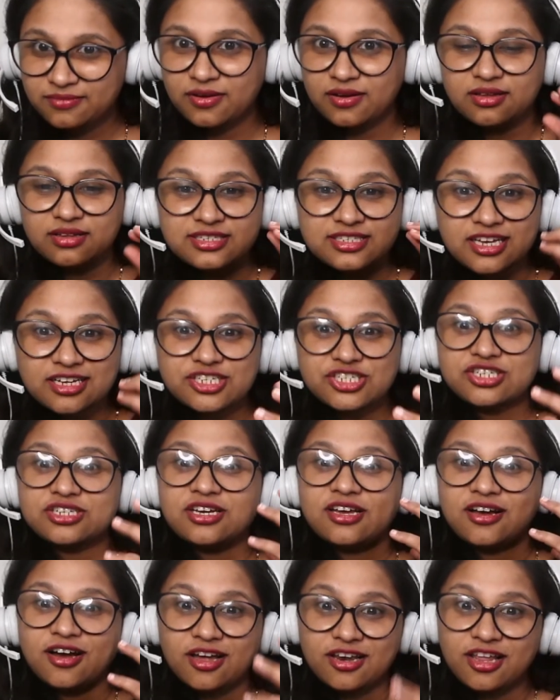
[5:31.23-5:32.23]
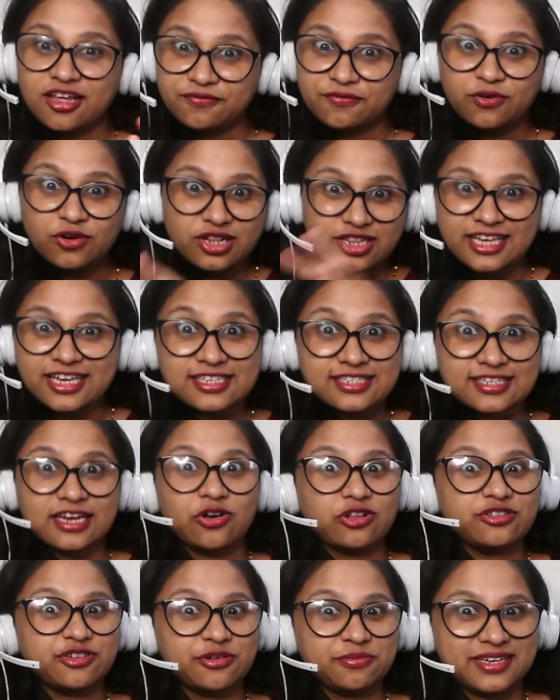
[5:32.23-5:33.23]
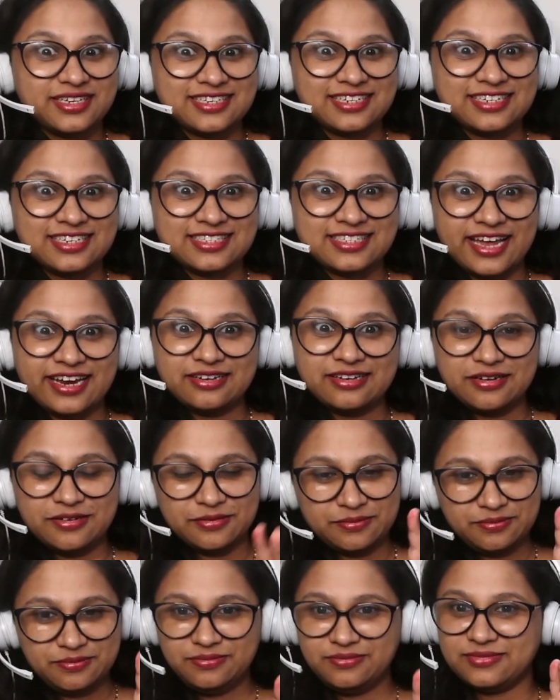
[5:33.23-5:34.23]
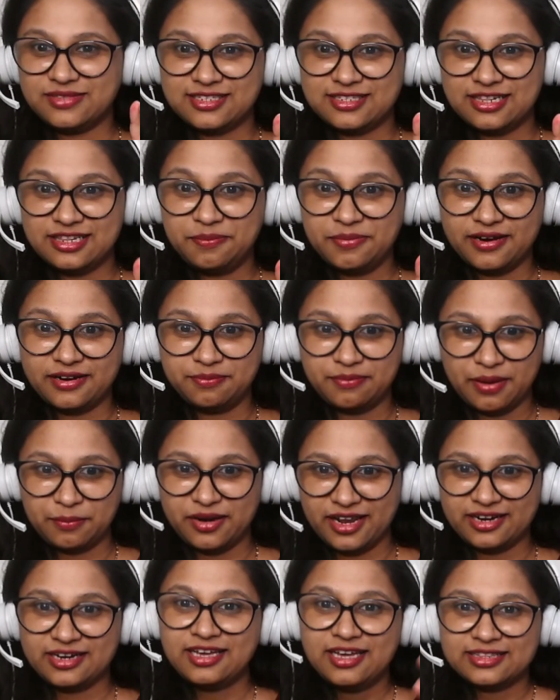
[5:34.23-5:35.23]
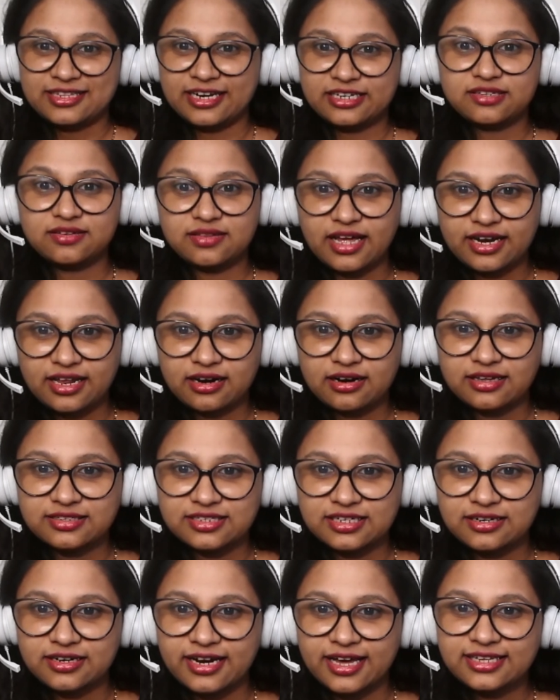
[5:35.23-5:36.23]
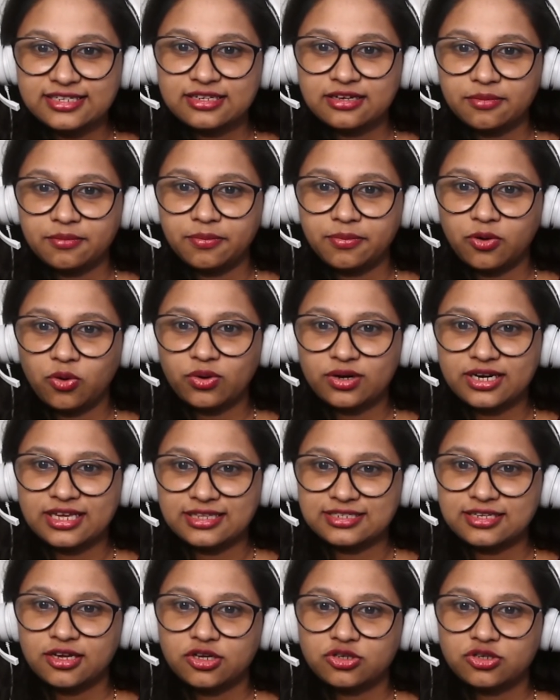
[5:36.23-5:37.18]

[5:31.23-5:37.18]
such colorful things are also present inside this lipid membrane that are considered as proteins.